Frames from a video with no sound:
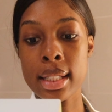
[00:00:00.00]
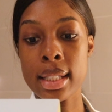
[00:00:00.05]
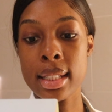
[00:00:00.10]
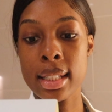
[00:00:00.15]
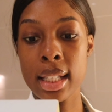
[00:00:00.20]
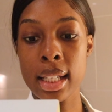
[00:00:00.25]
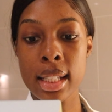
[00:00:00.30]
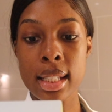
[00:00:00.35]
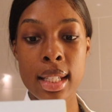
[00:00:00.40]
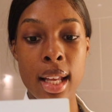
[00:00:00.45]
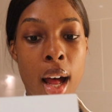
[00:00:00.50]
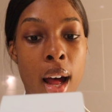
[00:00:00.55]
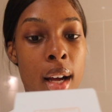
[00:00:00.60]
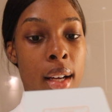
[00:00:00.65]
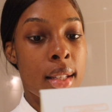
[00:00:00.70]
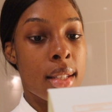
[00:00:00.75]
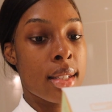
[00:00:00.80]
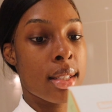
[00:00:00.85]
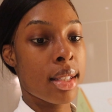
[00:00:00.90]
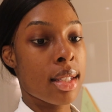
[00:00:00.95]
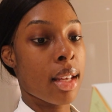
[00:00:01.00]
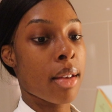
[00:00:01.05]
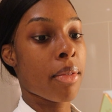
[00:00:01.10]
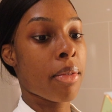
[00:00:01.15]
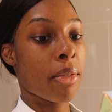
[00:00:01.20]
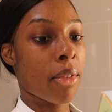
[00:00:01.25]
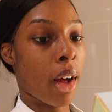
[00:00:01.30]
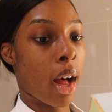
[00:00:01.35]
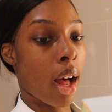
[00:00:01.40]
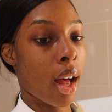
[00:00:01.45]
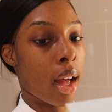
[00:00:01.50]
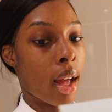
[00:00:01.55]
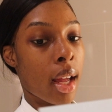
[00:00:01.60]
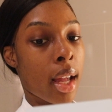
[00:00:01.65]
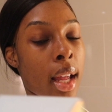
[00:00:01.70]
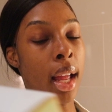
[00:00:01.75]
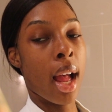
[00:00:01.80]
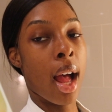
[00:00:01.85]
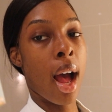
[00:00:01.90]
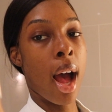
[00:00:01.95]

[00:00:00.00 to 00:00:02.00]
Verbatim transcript: Detoxify